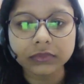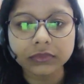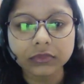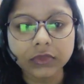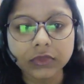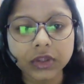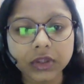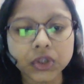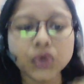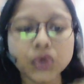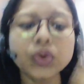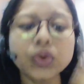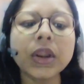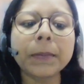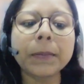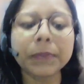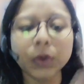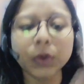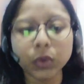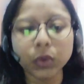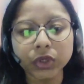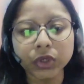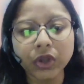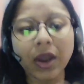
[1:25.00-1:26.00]
you will
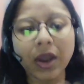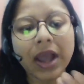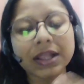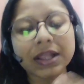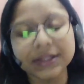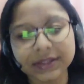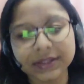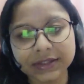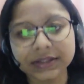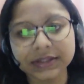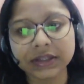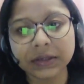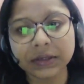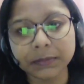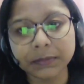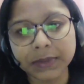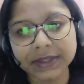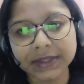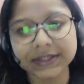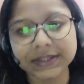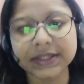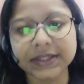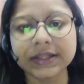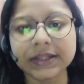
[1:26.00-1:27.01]
upload your answer script
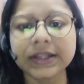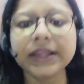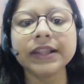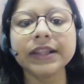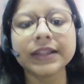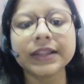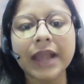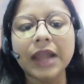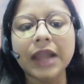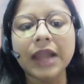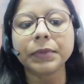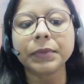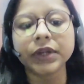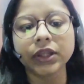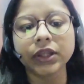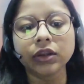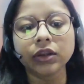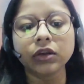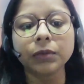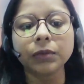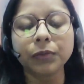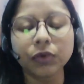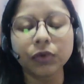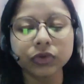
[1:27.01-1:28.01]
basically in that particular
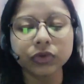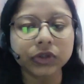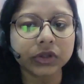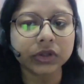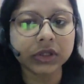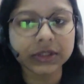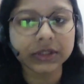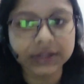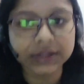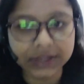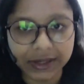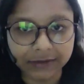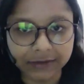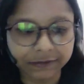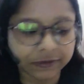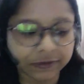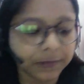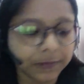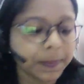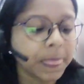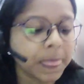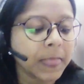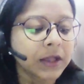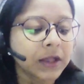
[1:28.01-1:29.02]
portal
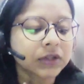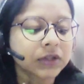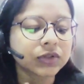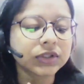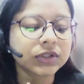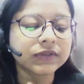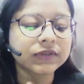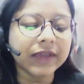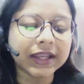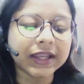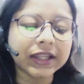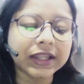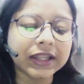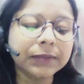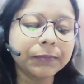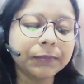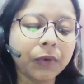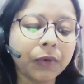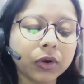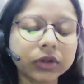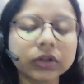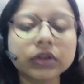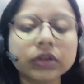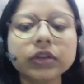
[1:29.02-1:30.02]
itself so it's very
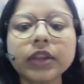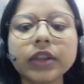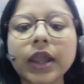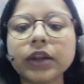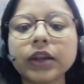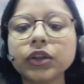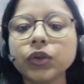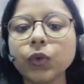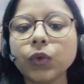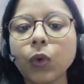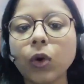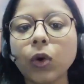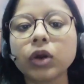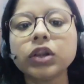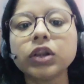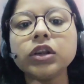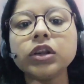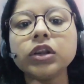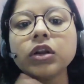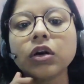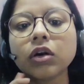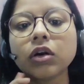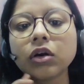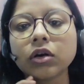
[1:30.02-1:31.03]
important that you all
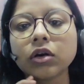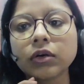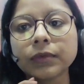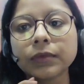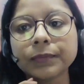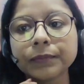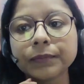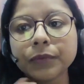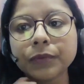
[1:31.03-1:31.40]
uh,